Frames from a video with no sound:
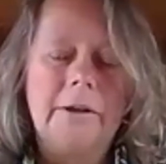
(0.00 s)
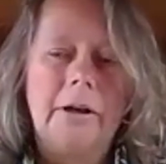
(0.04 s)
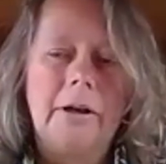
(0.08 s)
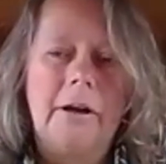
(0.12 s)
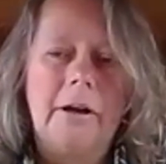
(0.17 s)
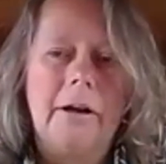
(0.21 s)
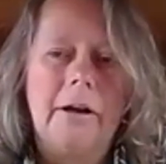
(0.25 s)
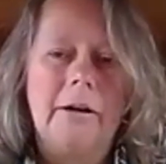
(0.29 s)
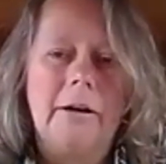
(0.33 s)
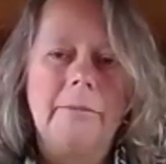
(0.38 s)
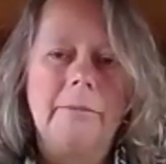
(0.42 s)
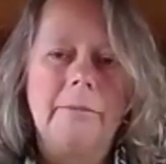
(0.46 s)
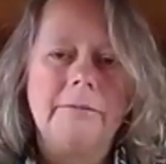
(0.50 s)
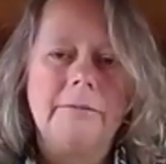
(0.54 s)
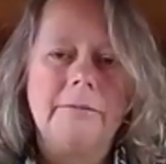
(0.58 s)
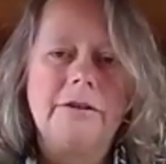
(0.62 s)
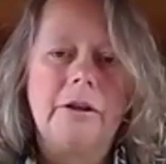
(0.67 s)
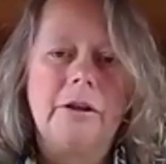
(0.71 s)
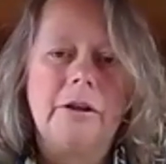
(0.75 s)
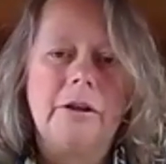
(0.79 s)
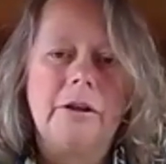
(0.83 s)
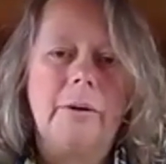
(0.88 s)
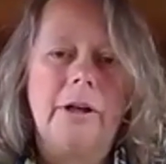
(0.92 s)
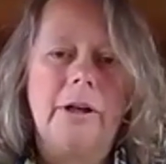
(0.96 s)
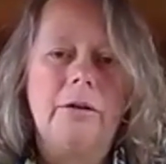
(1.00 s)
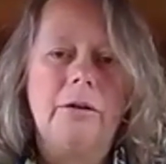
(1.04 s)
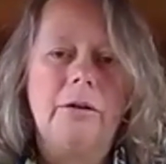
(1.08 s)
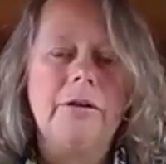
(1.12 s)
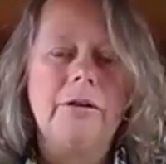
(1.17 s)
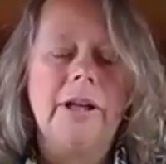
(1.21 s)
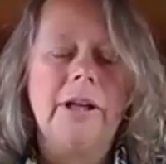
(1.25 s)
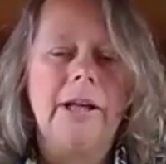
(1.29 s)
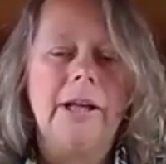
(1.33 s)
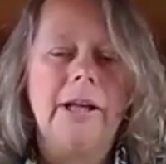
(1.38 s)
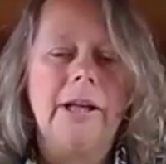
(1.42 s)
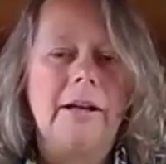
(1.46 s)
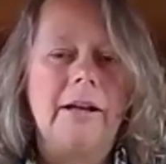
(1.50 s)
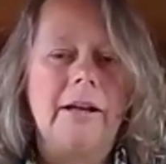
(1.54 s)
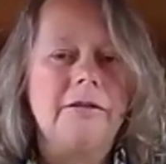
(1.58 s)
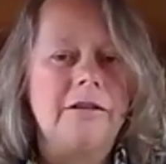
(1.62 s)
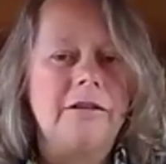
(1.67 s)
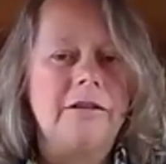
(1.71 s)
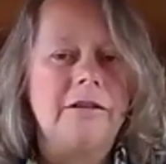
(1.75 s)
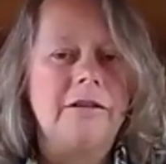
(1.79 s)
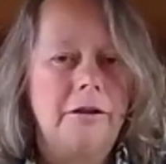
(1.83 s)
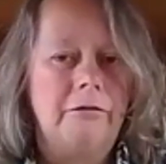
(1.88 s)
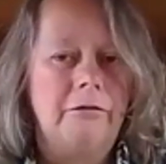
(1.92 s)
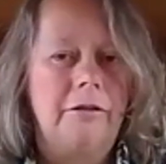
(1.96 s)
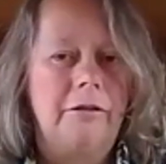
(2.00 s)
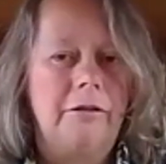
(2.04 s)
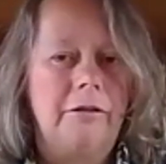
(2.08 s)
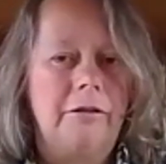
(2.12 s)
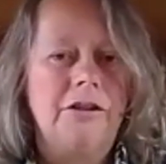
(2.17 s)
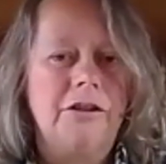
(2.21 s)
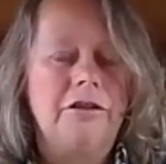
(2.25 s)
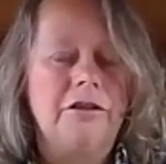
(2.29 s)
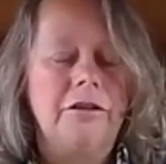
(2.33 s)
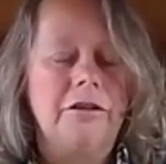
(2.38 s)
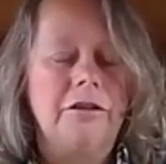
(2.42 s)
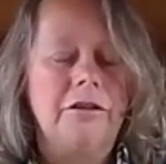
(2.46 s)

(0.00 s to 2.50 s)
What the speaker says: So we're looking at deterioration